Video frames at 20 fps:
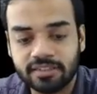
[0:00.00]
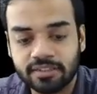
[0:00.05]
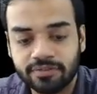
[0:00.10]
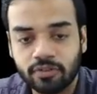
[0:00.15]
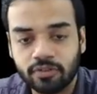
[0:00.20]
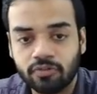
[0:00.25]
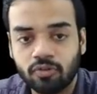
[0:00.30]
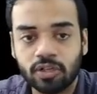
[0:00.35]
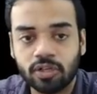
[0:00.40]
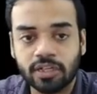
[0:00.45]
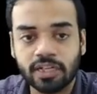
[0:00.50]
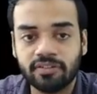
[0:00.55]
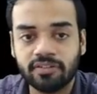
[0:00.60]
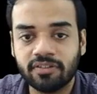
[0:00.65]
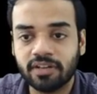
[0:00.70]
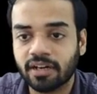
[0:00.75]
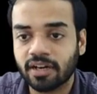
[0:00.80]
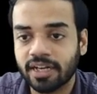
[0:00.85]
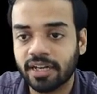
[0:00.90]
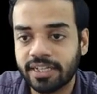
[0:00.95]
If you want, I
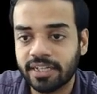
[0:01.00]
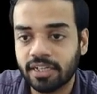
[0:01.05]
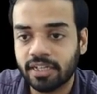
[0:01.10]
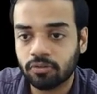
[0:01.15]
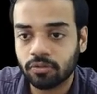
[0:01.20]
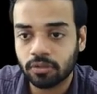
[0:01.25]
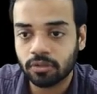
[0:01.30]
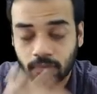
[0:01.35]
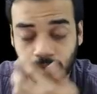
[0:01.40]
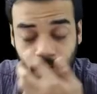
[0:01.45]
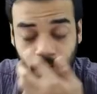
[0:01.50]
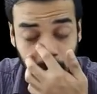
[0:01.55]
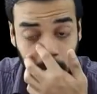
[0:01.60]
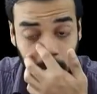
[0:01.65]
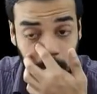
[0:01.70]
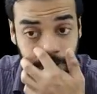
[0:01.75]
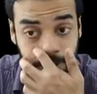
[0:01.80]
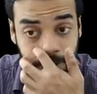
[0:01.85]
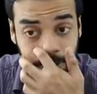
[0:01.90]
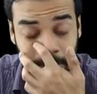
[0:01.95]
will write down the word
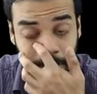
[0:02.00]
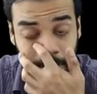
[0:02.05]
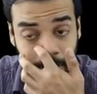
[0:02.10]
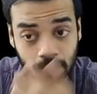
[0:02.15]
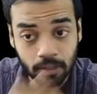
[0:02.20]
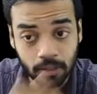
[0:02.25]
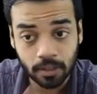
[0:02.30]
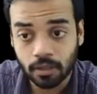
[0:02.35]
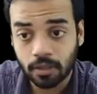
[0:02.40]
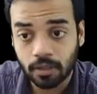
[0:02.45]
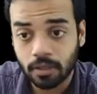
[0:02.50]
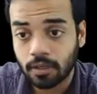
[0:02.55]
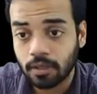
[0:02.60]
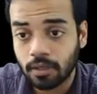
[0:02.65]
over here,